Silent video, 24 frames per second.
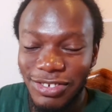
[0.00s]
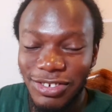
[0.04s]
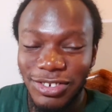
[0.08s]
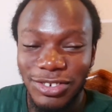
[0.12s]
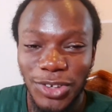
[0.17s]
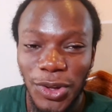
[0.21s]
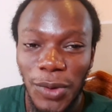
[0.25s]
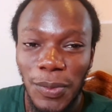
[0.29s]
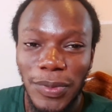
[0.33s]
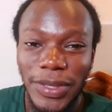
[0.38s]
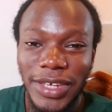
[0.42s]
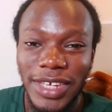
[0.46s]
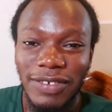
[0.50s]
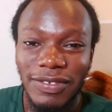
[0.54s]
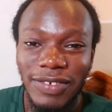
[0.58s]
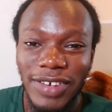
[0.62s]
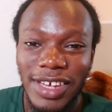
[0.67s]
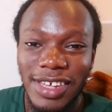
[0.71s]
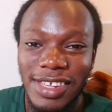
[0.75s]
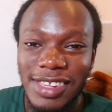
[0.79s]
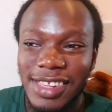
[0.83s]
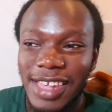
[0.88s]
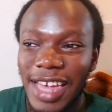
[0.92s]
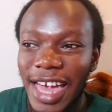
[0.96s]
Should know
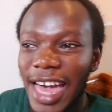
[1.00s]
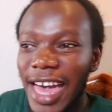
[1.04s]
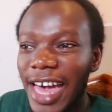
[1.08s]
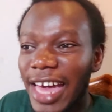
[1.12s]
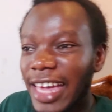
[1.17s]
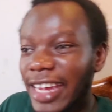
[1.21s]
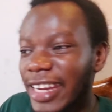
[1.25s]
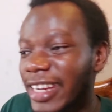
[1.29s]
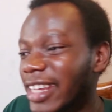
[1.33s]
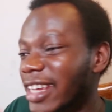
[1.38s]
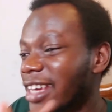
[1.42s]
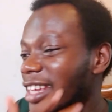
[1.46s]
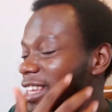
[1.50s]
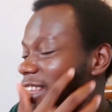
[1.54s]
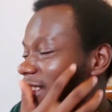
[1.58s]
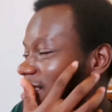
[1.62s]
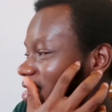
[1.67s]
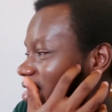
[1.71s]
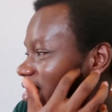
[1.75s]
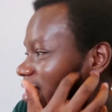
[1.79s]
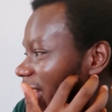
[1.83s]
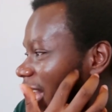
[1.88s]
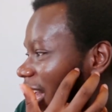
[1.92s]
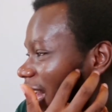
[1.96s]
PiggyVest and
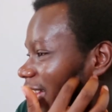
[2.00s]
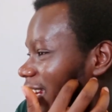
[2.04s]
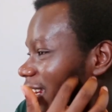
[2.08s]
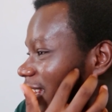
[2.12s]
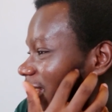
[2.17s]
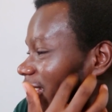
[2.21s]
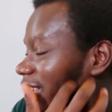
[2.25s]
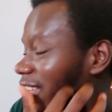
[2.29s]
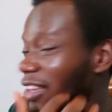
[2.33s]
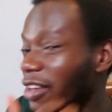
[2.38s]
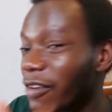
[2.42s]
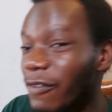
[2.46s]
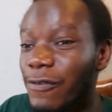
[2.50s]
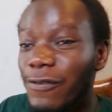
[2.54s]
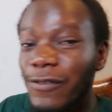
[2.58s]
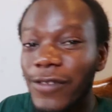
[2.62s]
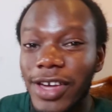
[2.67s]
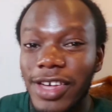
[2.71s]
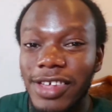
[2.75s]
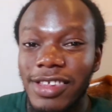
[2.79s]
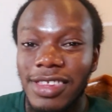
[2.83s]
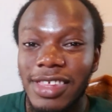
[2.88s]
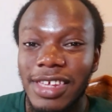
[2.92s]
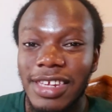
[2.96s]
start
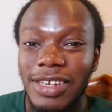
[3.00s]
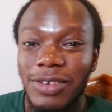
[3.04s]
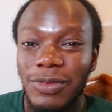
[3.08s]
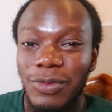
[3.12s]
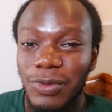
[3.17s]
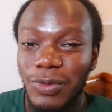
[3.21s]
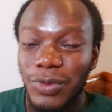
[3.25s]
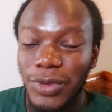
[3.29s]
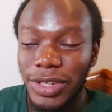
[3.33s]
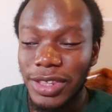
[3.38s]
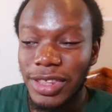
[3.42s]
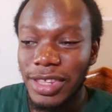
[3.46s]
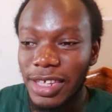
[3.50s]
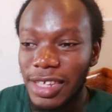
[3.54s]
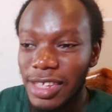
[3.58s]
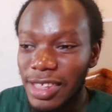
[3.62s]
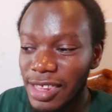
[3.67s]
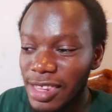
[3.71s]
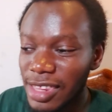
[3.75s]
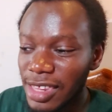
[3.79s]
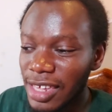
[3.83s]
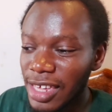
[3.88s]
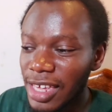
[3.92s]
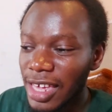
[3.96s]
investing with
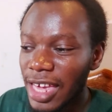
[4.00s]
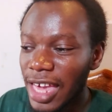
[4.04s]
it.